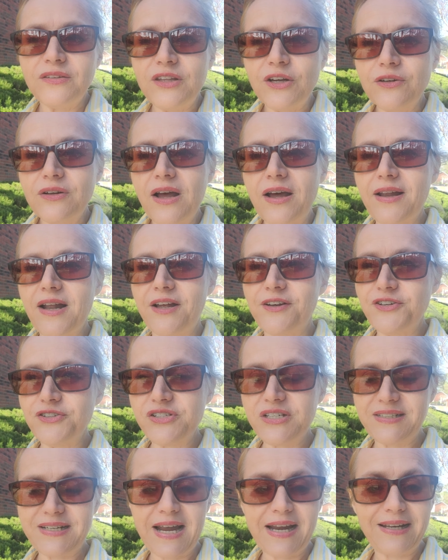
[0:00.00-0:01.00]
They're not
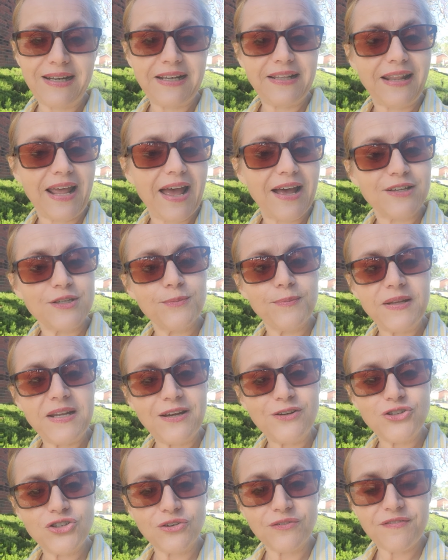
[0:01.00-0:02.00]
understanding the
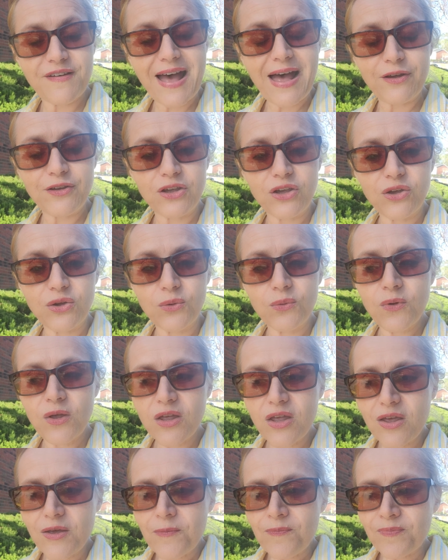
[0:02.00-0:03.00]
exponential value
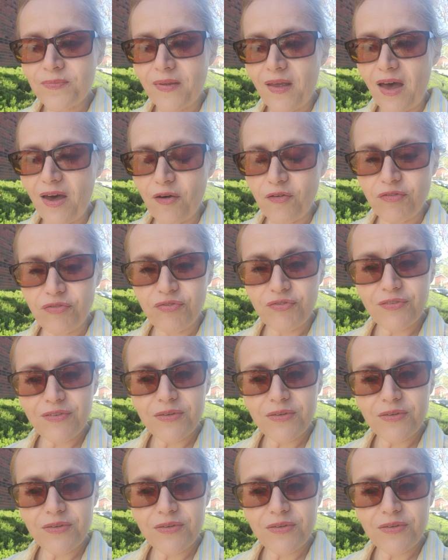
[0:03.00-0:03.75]
of